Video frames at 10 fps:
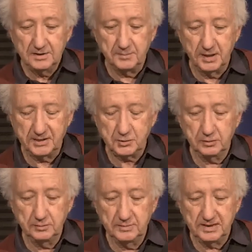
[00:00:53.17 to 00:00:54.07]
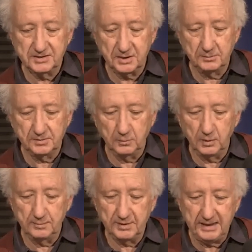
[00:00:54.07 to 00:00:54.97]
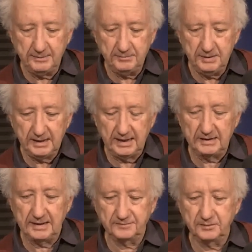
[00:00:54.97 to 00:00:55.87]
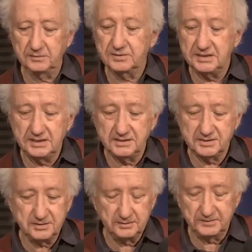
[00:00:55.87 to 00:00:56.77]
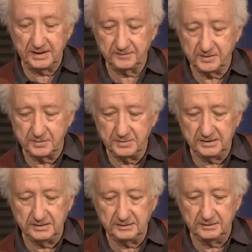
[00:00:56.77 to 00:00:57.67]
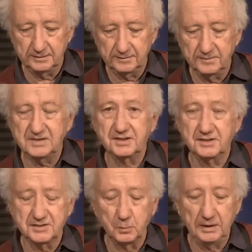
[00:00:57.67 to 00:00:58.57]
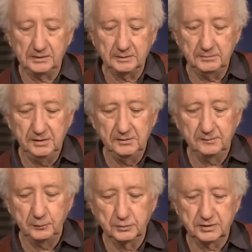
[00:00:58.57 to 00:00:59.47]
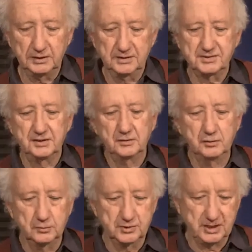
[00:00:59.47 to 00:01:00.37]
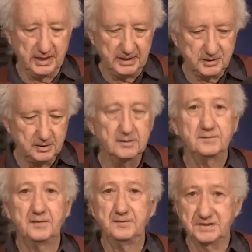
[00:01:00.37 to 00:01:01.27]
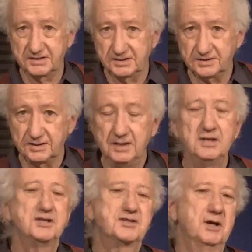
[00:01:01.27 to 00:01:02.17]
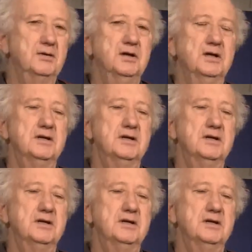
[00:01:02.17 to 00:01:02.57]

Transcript: The branch room is open at 1 p.m. and afternoon tea served after the meeting. Visitors are welcome, $4 door charge for visitors. So,